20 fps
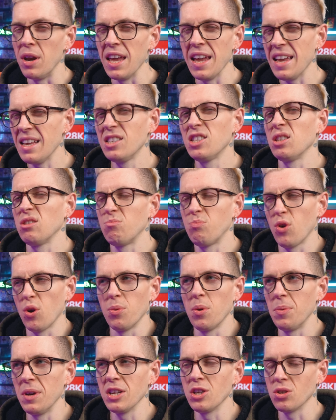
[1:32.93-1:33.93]
but it is
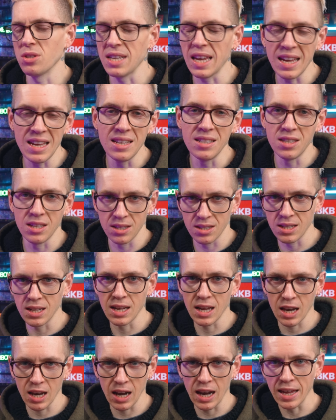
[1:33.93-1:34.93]
probably just easier to
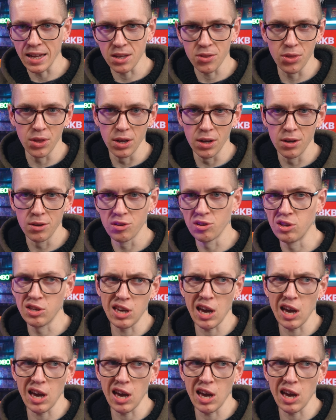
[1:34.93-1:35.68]
click the